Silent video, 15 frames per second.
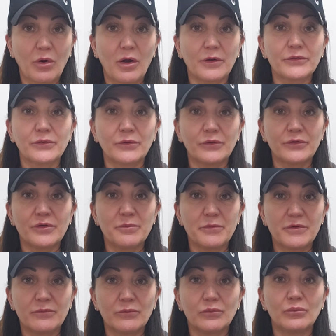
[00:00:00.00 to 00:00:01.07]
So there's some
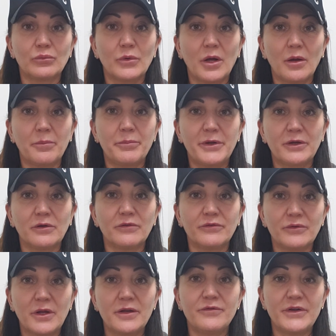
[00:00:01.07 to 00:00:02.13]
bigger
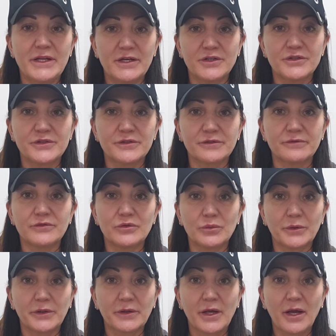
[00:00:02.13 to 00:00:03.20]
advantages of doing
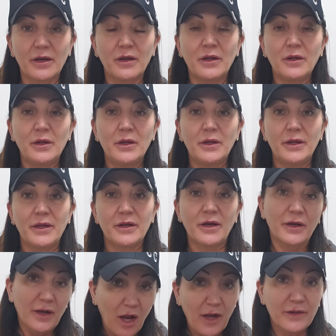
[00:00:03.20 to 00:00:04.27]
that, and I
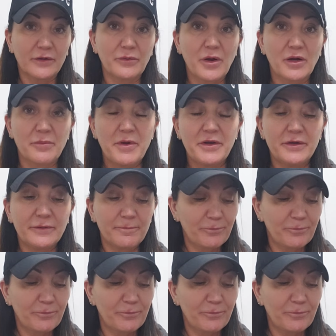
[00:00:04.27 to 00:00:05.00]
highly recommend it.